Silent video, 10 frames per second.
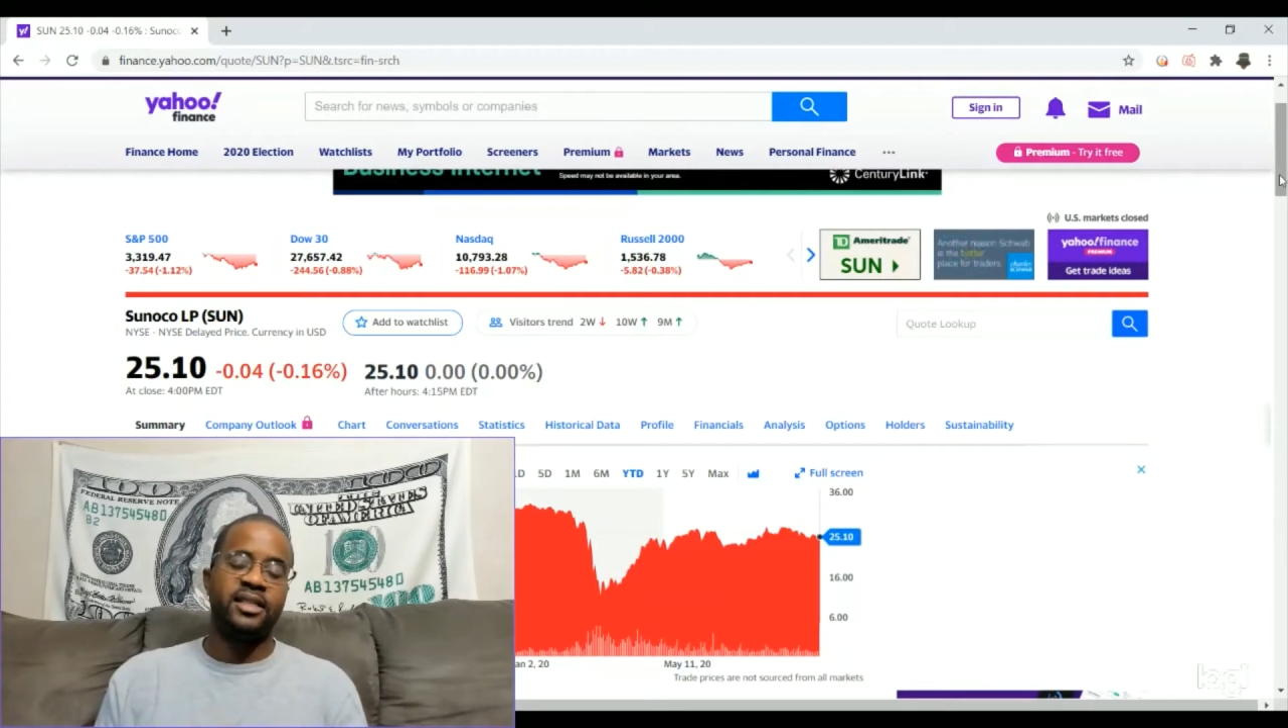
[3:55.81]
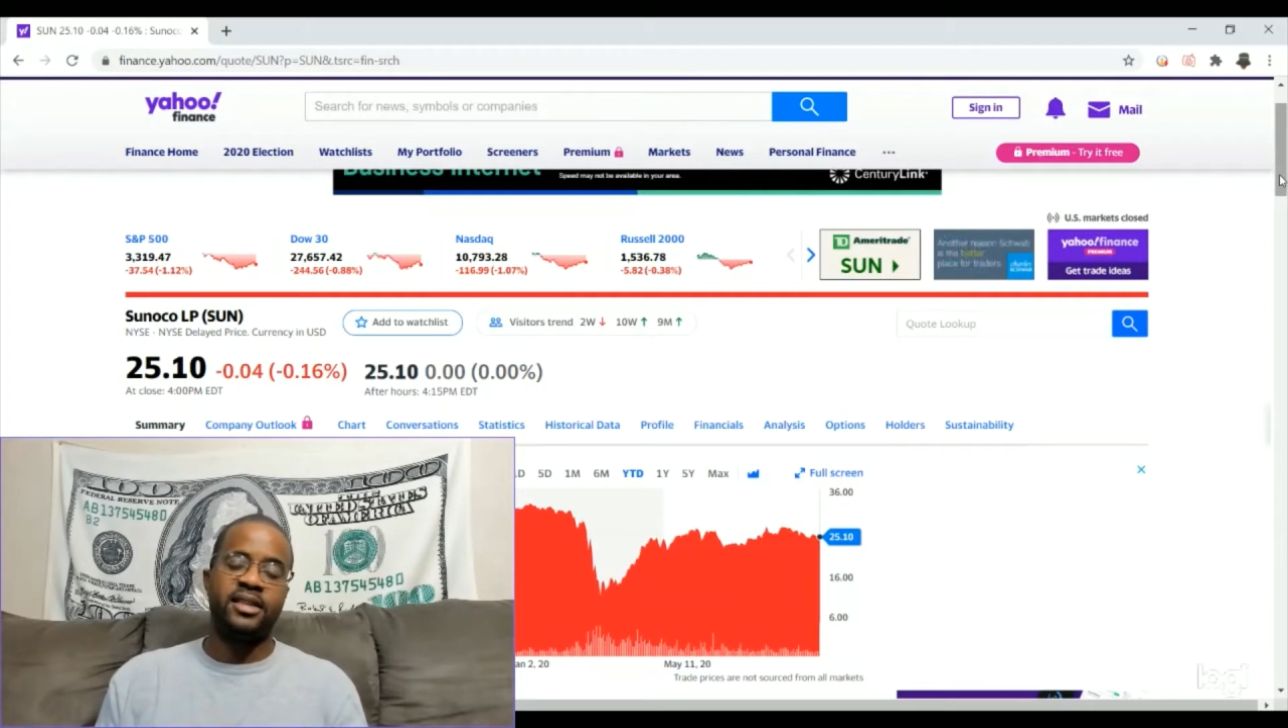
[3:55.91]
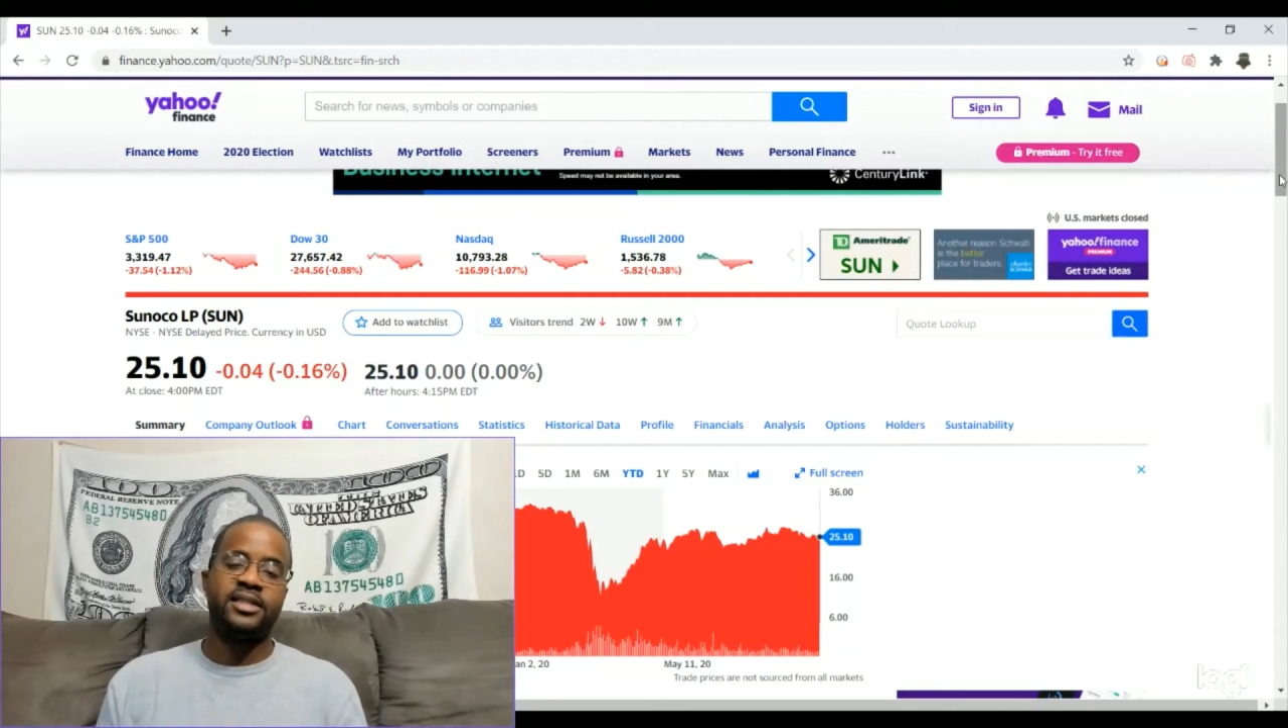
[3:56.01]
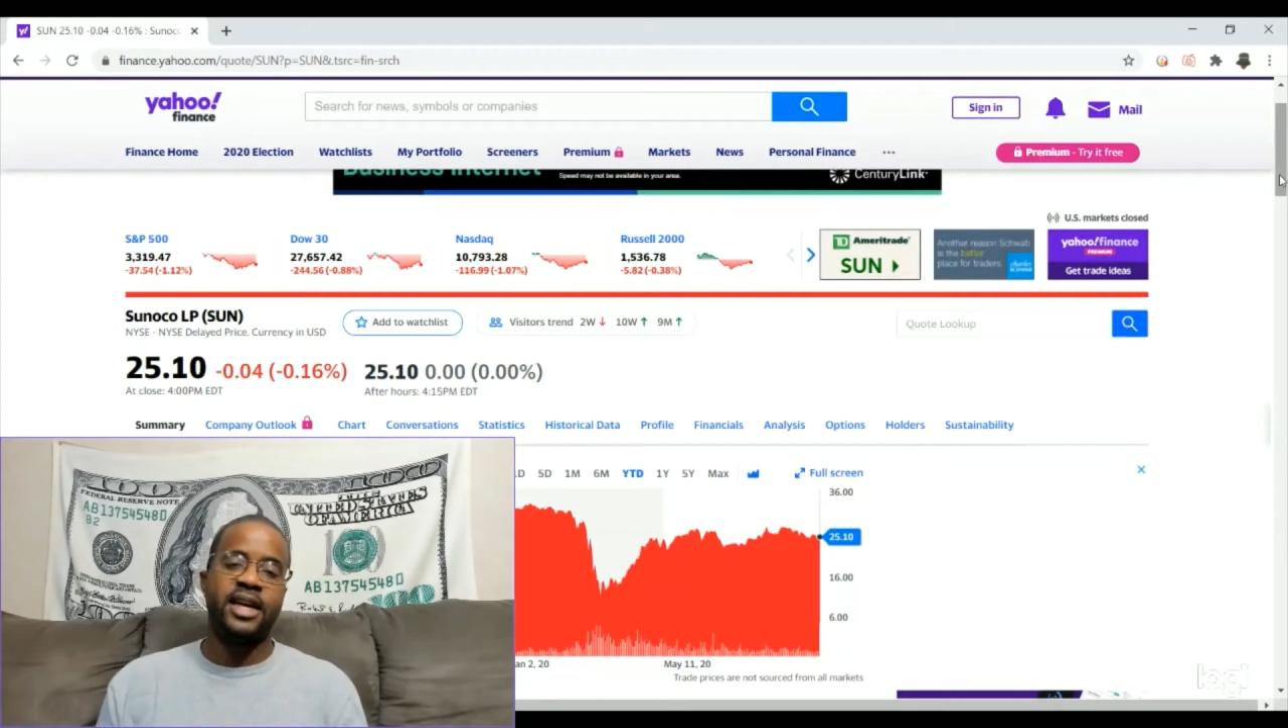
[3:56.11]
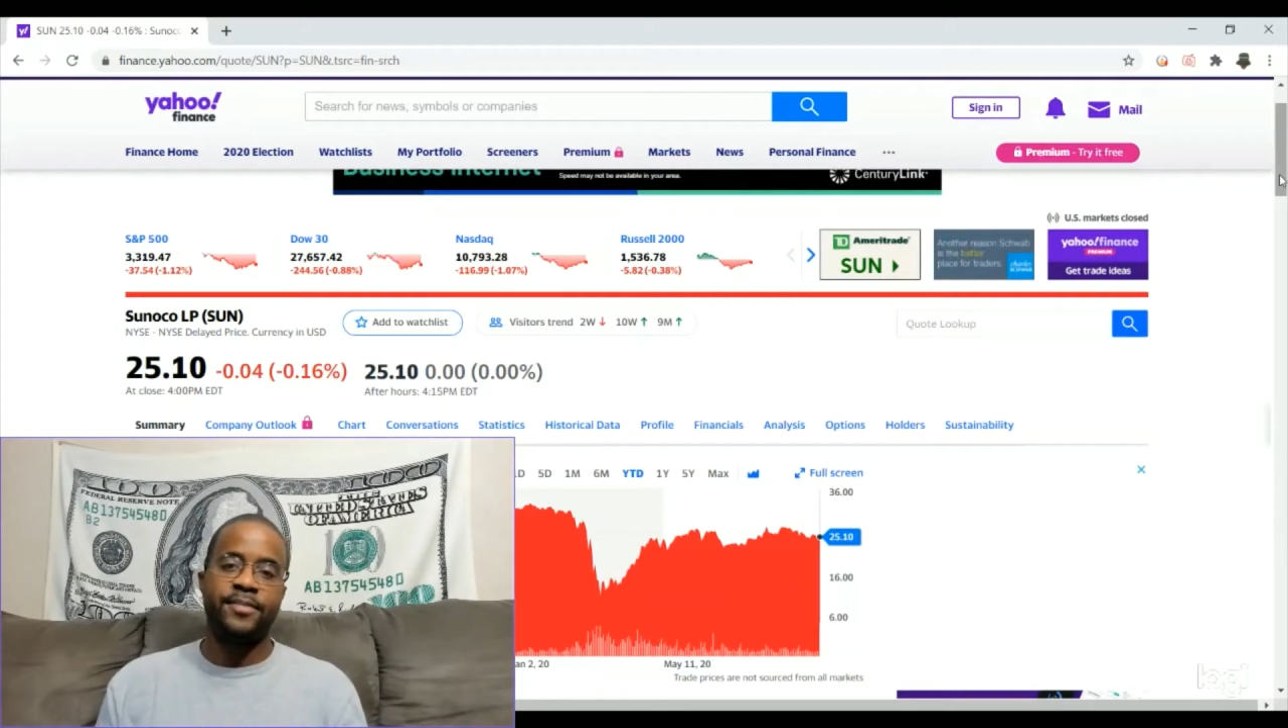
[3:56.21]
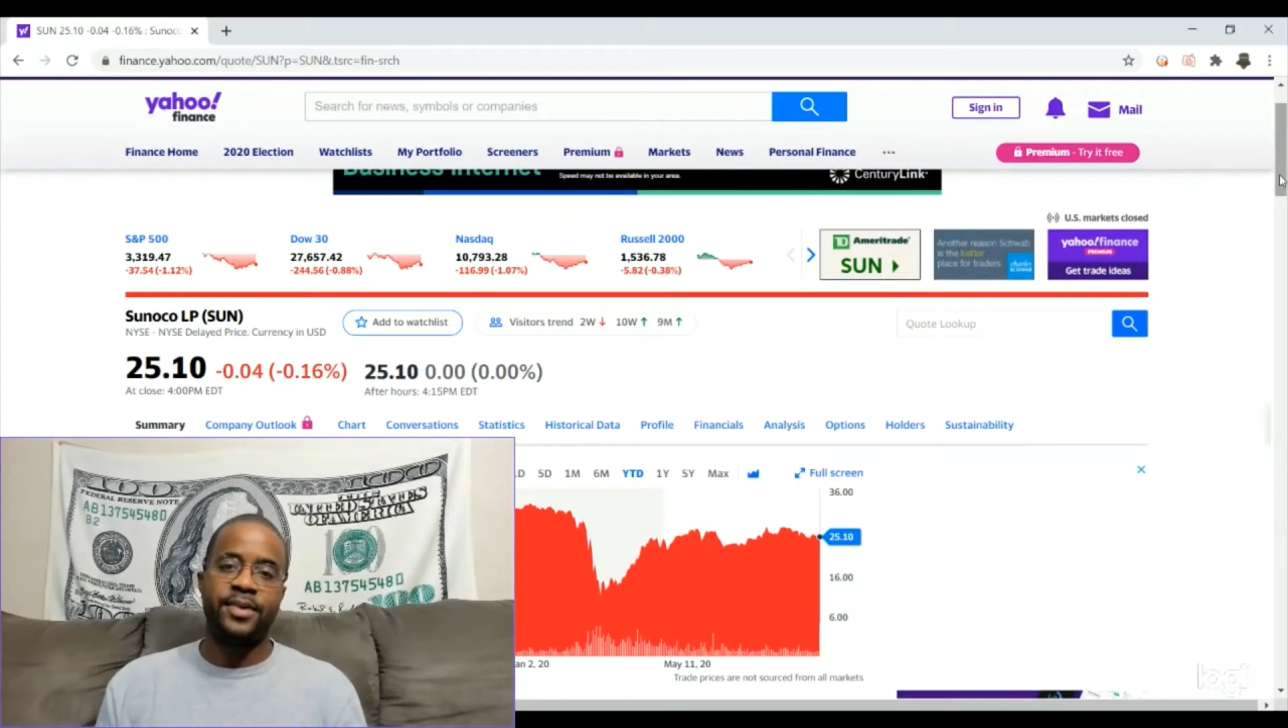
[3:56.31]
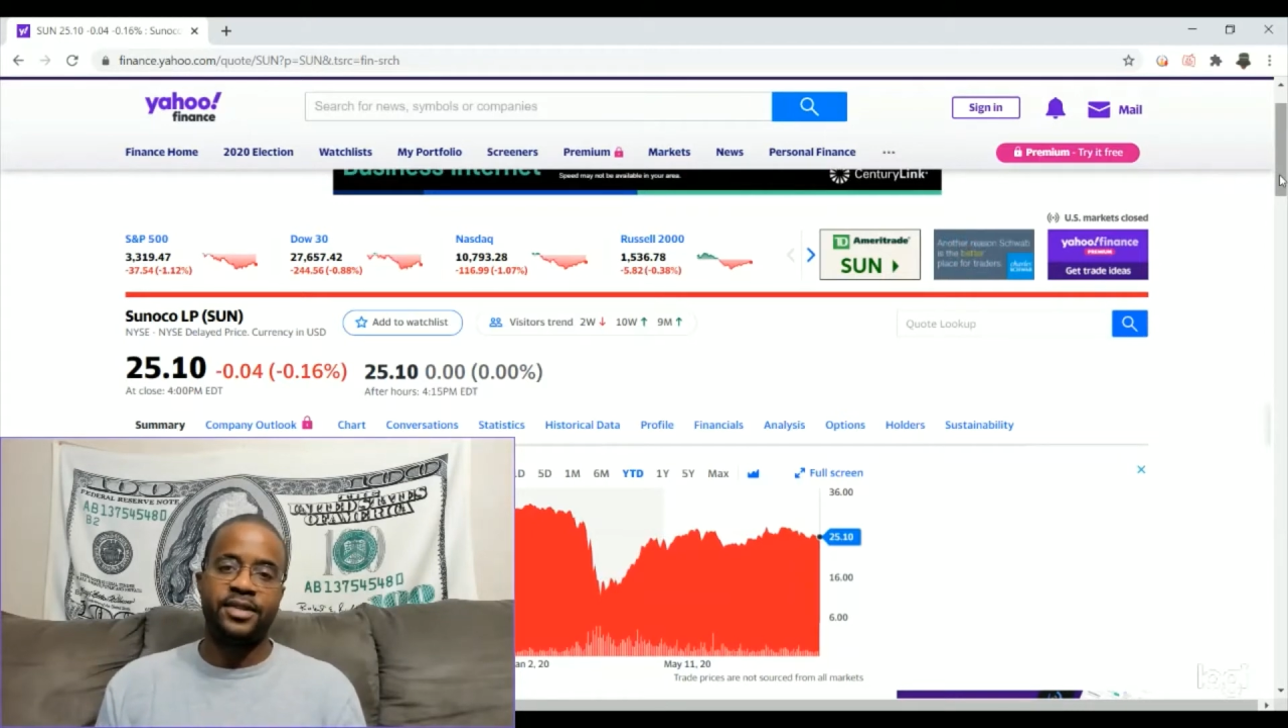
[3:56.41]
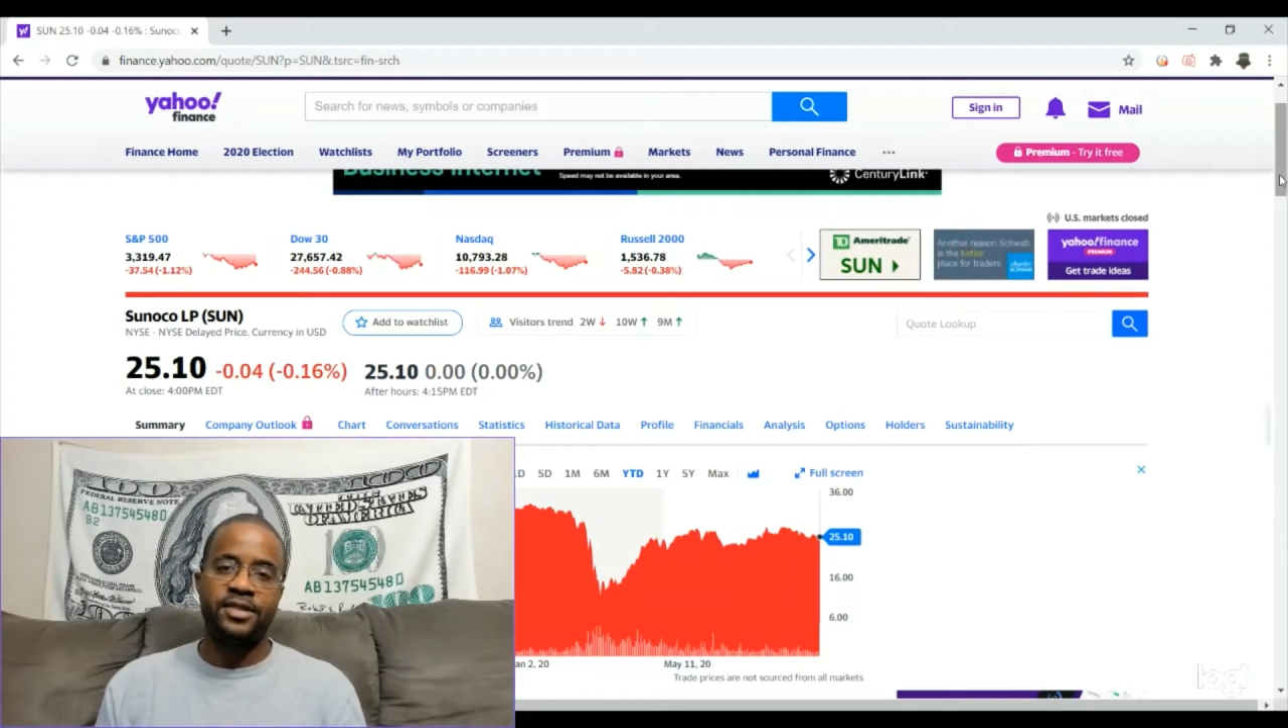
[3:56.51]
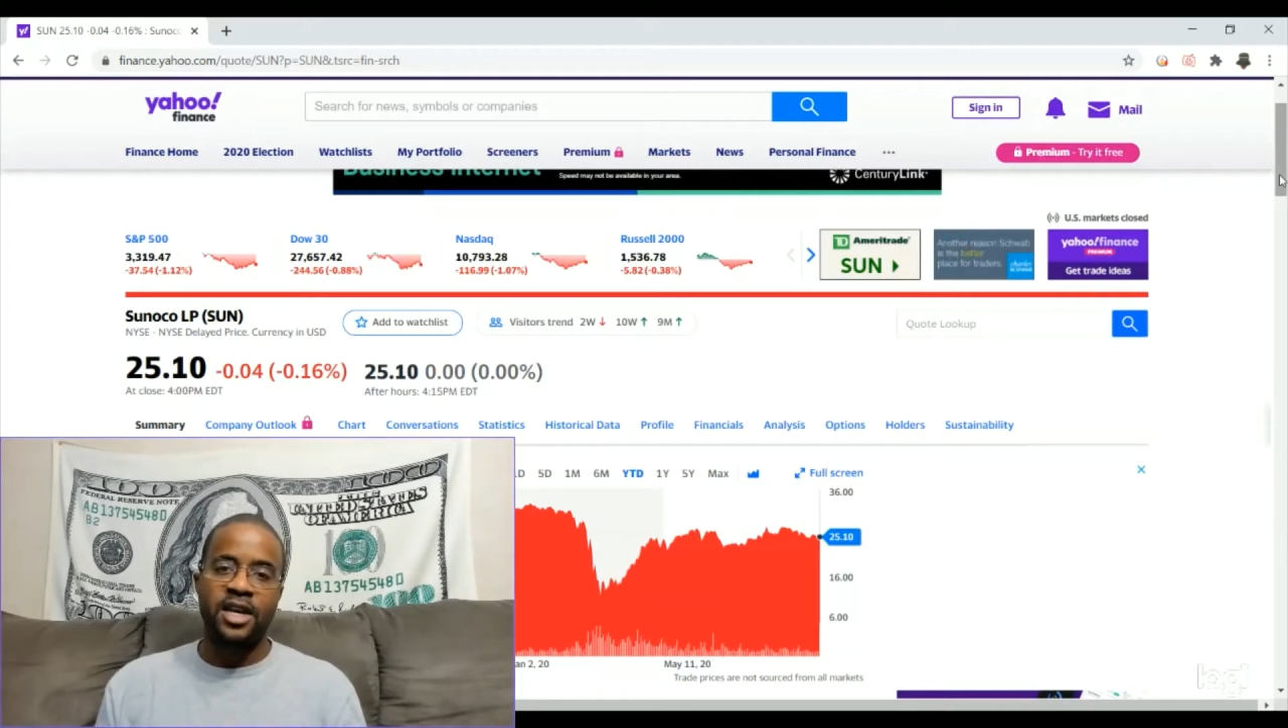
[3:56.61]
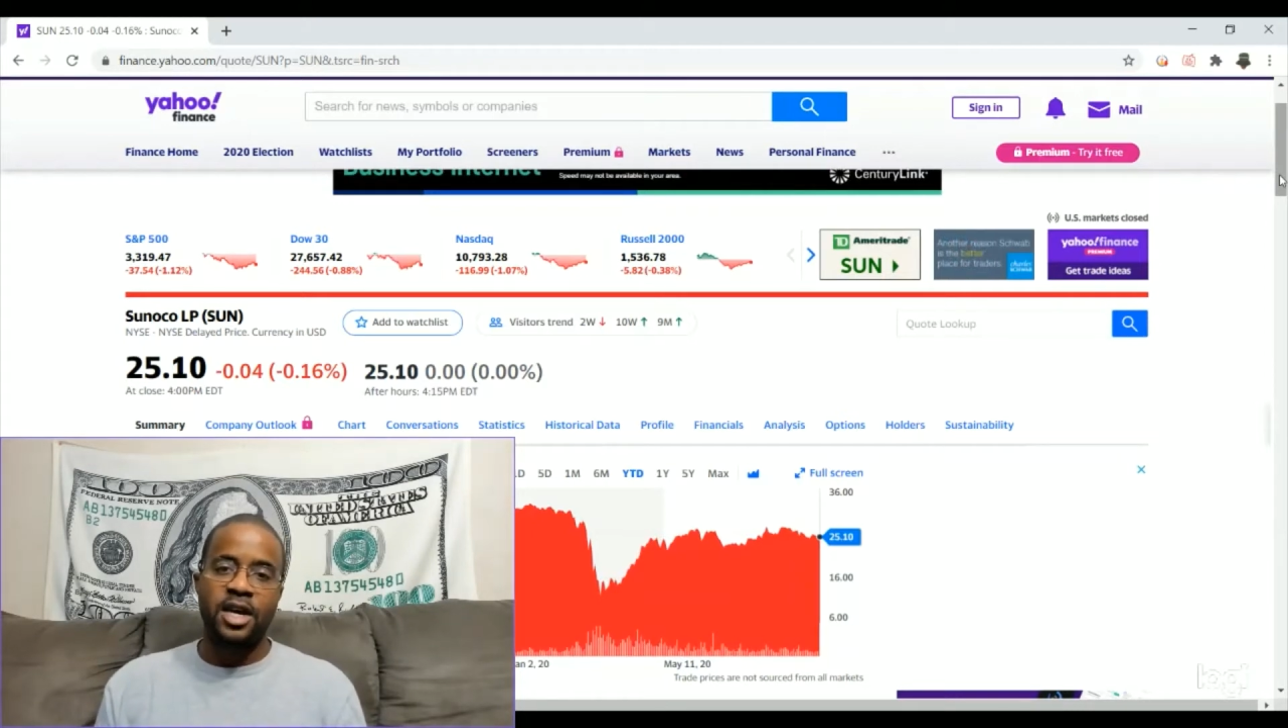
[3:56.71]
this happens.